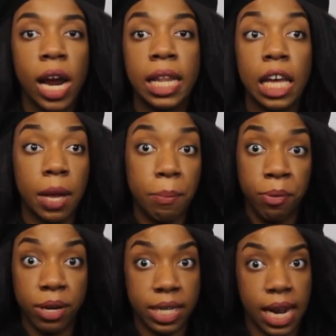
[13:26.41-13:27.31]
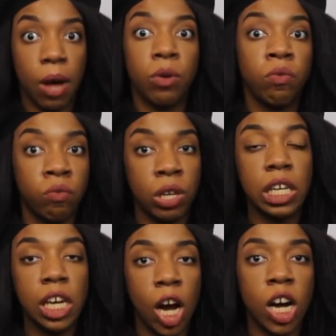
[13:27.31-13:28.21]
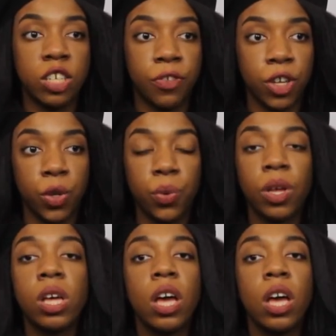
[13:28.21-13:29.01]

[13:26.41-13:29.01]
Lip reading: and they can print it out really large for you,